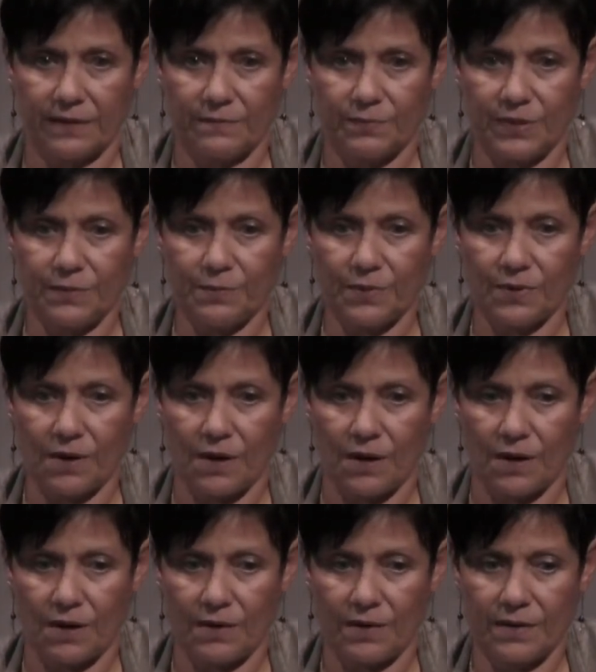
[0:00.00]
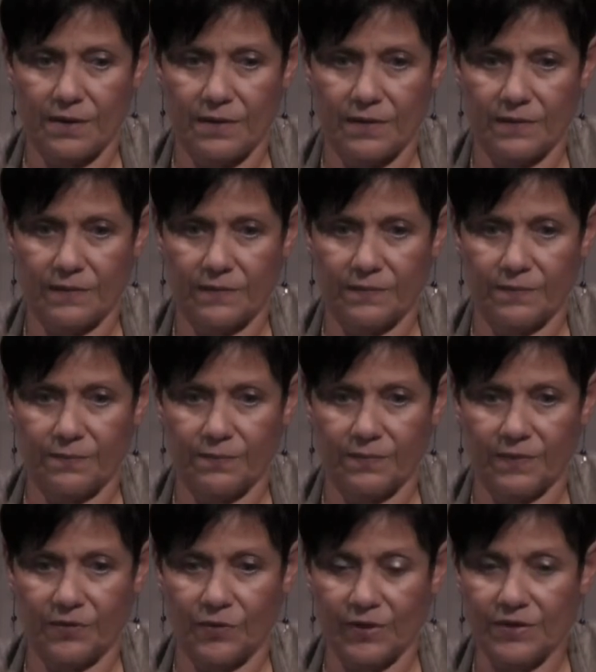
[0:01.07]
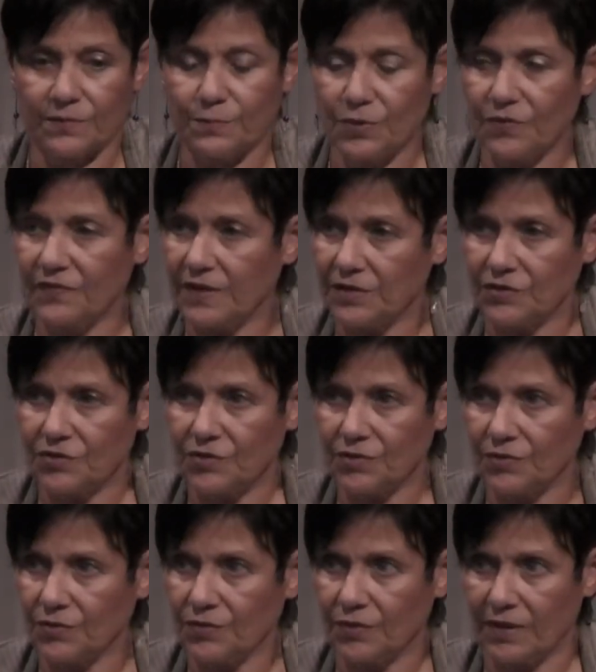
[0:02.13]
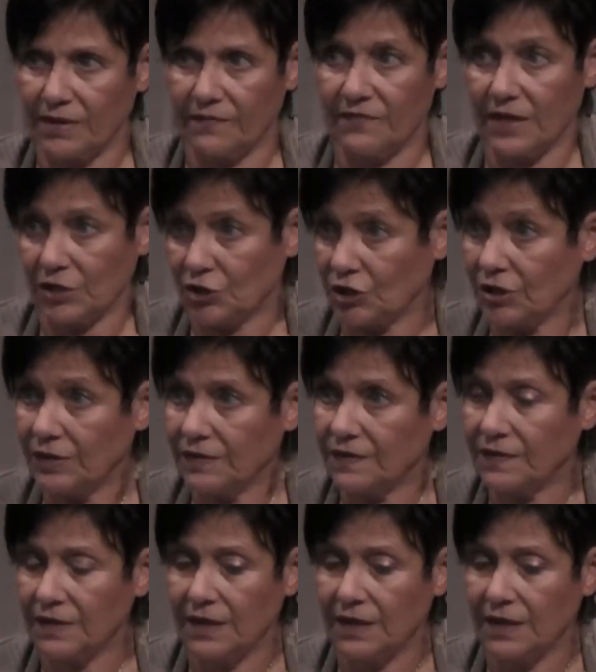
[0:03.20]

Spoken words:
people are going to move into evictions.